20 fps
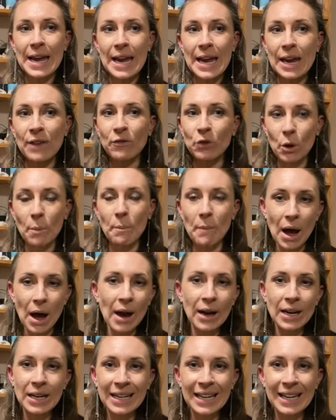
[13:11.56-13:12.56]
if your
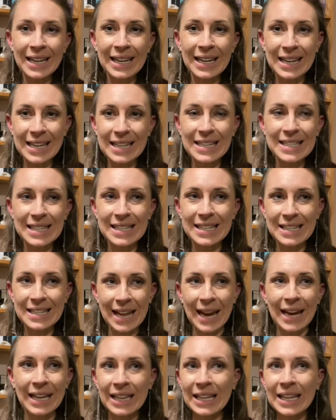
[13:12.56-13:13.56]
marketing isn't
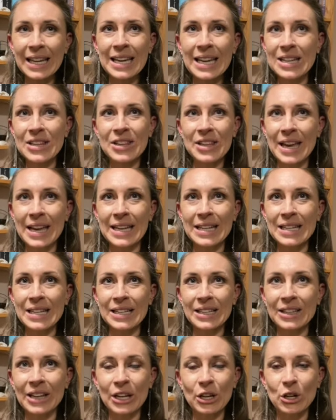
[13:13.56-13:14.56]
nailing it,
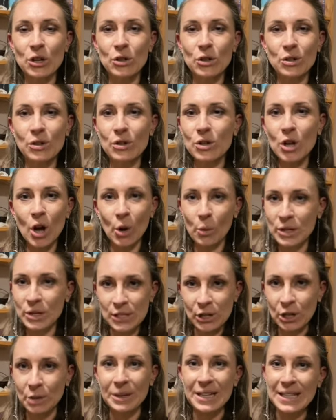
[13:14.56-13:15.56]
then, like, no
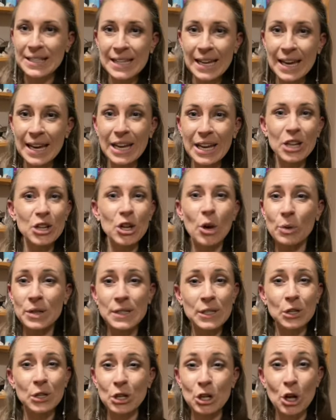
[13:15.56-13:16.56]
one's going to be seeing it. No
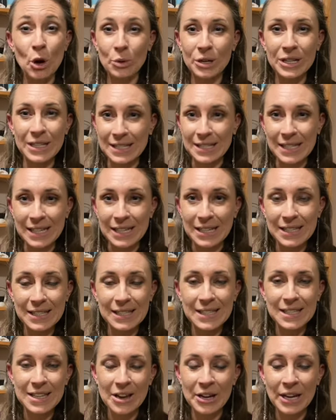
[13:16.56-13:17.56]
one's going to know it
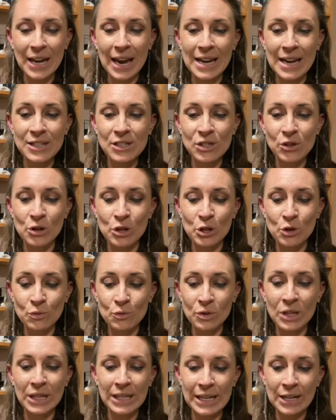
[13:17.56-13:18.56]
exists. Okay. So you
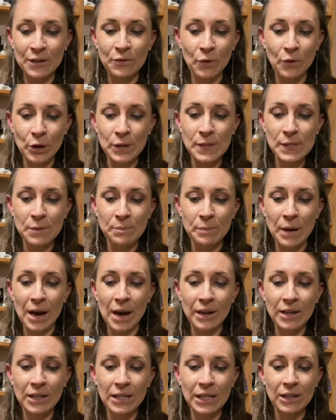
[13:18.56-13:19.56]
really need to focus on
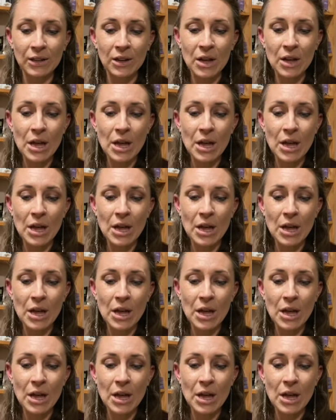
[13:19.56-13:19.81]
marketing.